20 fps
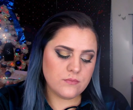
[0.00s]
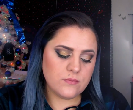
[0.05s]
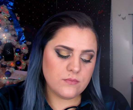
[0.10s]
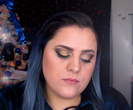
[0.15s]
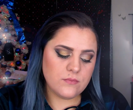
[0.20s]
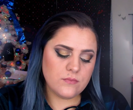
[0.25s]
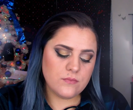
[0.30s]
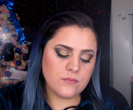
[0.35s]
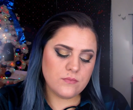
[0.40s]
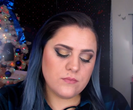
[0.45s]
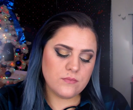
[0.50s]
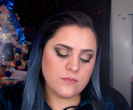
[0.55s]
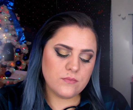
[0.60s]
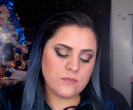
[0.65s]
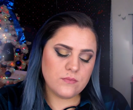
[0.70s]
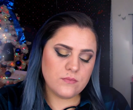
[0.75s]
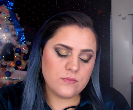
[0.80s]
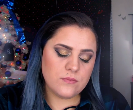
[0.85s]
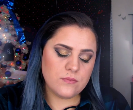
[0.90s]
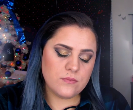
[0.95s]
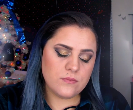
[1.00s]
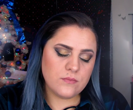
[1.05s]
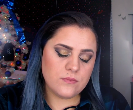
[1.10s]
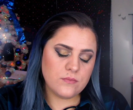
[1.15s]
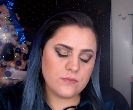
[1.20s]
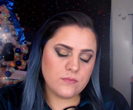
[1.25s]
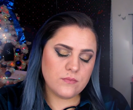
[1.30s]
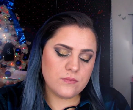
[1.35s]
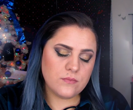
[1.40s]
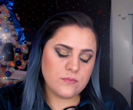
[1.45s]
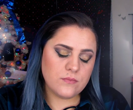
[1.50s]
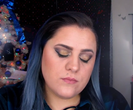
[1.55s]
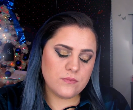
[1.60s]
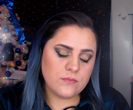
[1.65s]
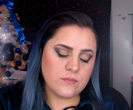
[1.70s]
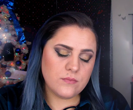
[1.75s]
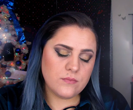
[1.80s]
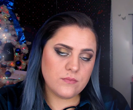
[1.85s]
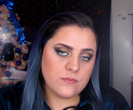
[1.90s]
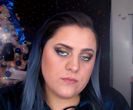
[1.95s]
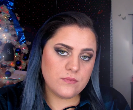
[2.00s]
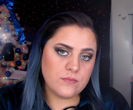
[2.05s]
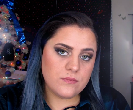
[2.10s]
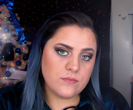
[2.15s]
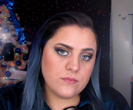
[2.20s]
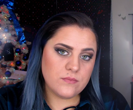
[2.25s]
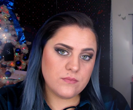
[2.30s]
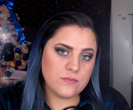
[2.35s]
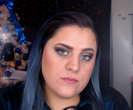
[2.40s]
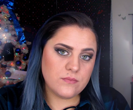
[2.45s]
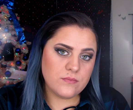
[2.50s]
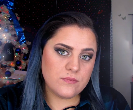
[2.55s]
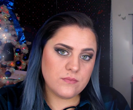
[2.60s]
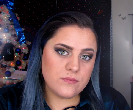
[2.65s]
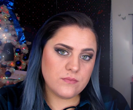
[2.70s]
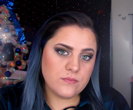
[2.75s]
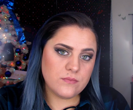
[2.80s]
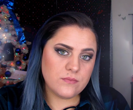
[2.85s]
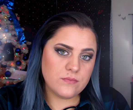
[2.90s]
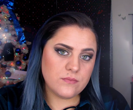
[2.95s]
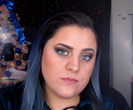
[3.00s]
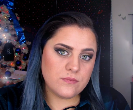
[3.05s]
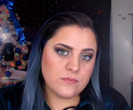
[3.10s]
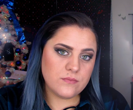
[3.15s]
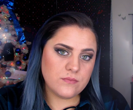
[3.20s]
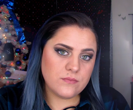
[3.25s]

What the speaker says: Nothing is said.